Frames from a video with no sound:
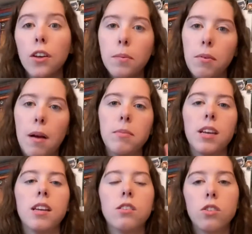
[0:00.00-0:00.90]
prompt
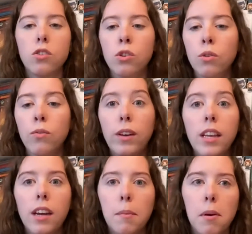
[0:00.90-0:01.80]
is to
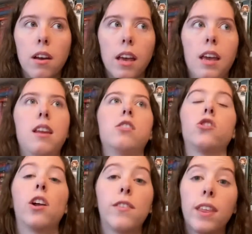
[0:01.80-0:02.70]
read a book in a
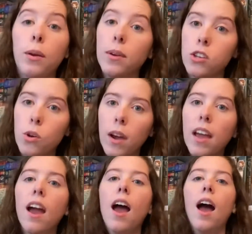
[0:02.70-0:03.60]
genre that you enjoy.